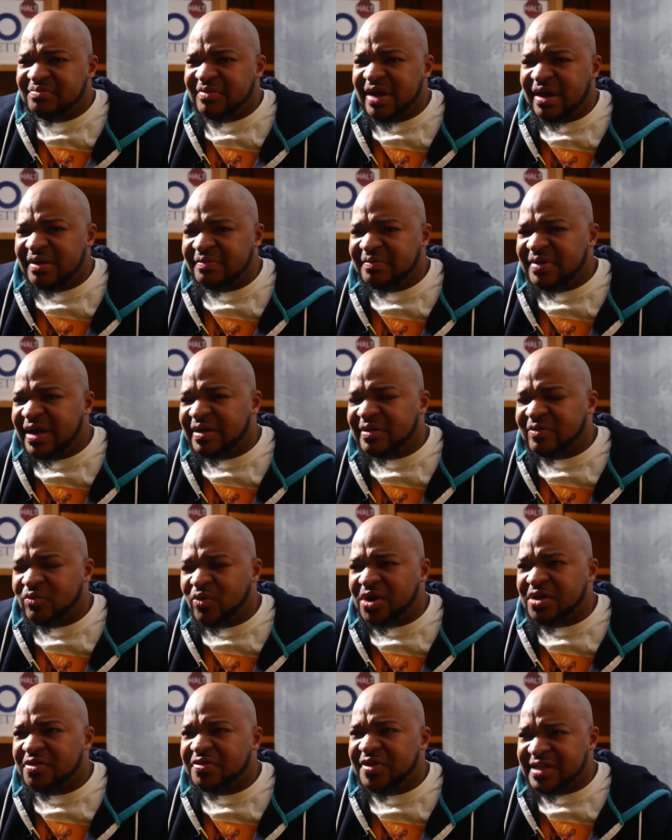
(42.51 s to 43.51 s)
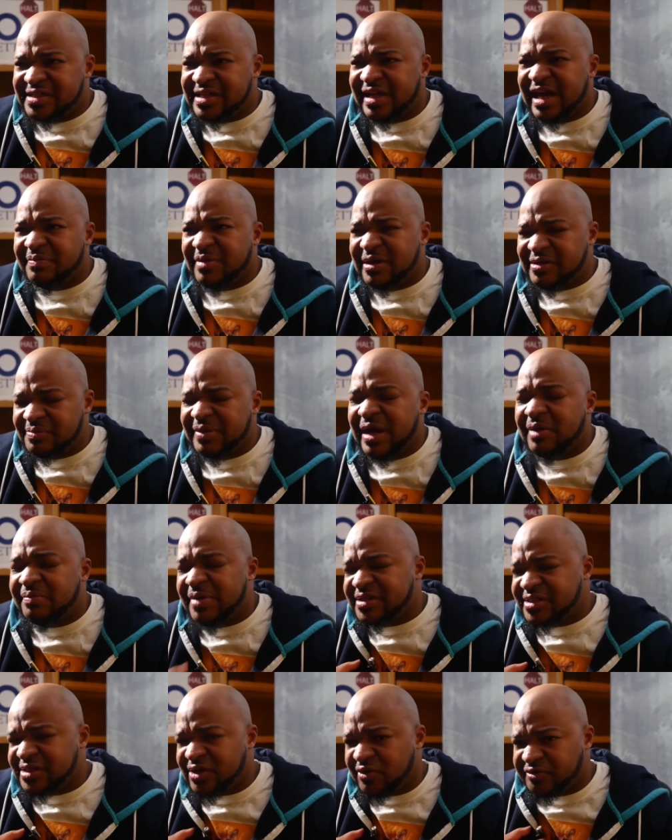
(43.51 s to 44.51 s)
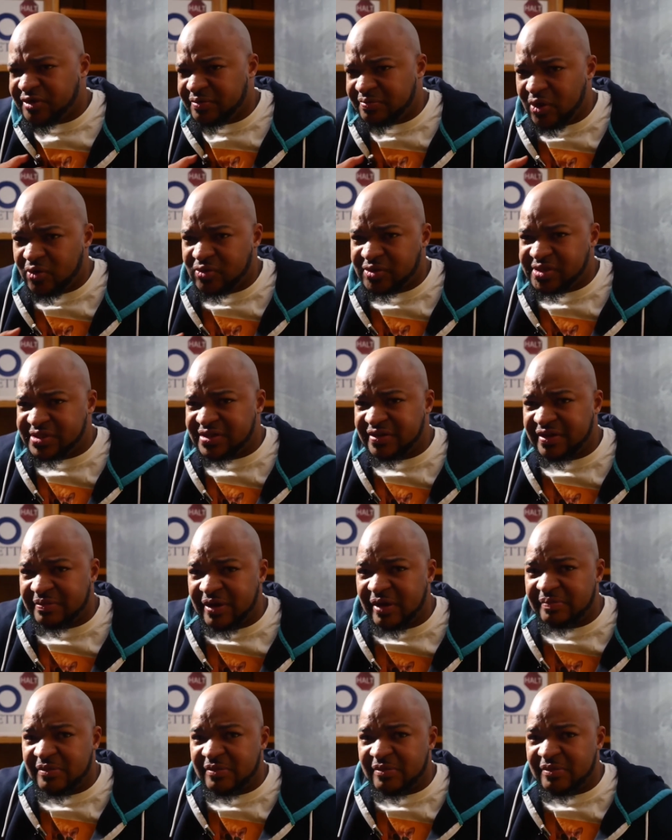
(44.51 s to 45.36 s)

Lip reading: One of the things I like about myself the most is that